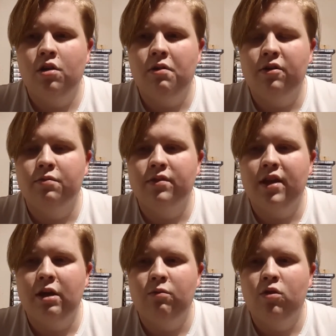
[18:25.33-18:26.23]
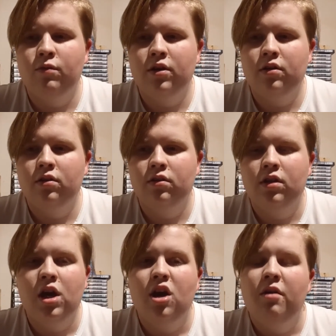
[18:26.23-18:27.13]
else was there? Wilma
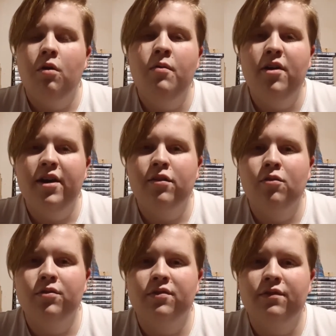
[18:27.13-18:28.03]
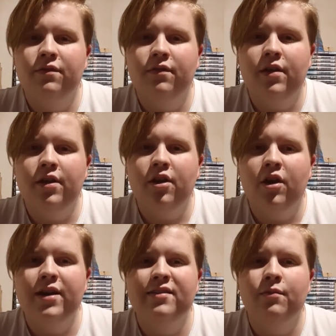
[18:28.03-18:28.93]
I thought was
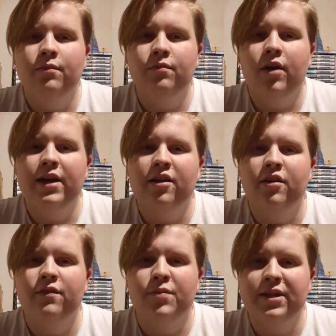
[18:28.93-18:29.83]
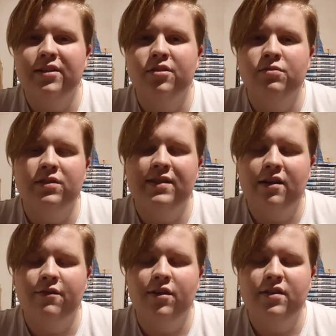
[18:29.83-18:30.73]
nice, and I kind of predicted that she was going to
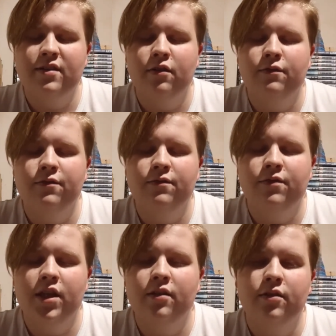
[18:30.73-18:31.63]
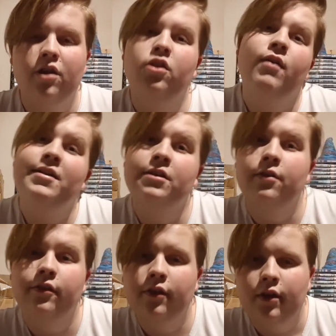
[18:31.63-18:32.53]
sacrifice herself for the greater
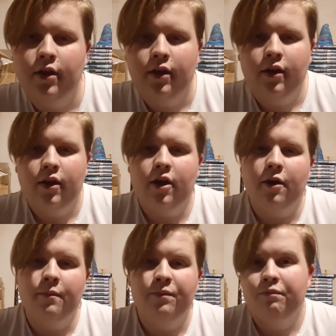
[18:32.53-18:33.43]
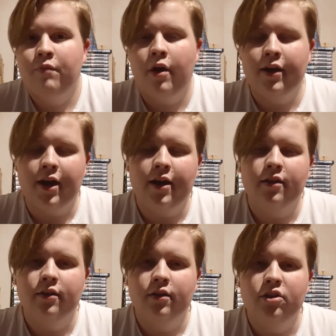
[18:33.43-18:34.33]
good. But okay,
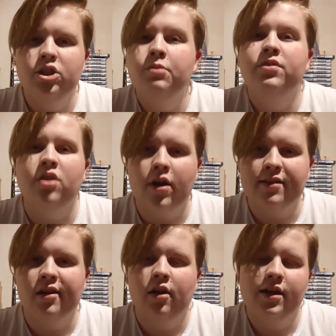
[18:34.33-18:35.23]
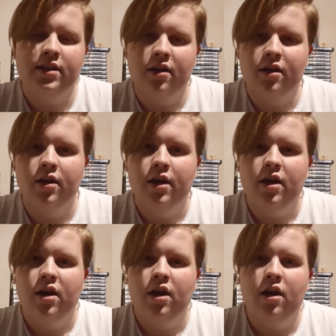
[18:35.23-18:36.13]
she was nice. I liked her,
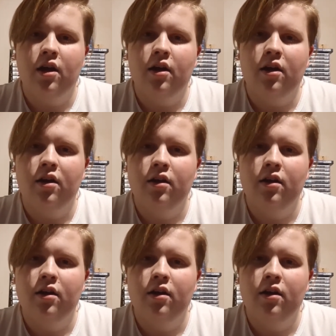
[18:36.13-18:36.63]
and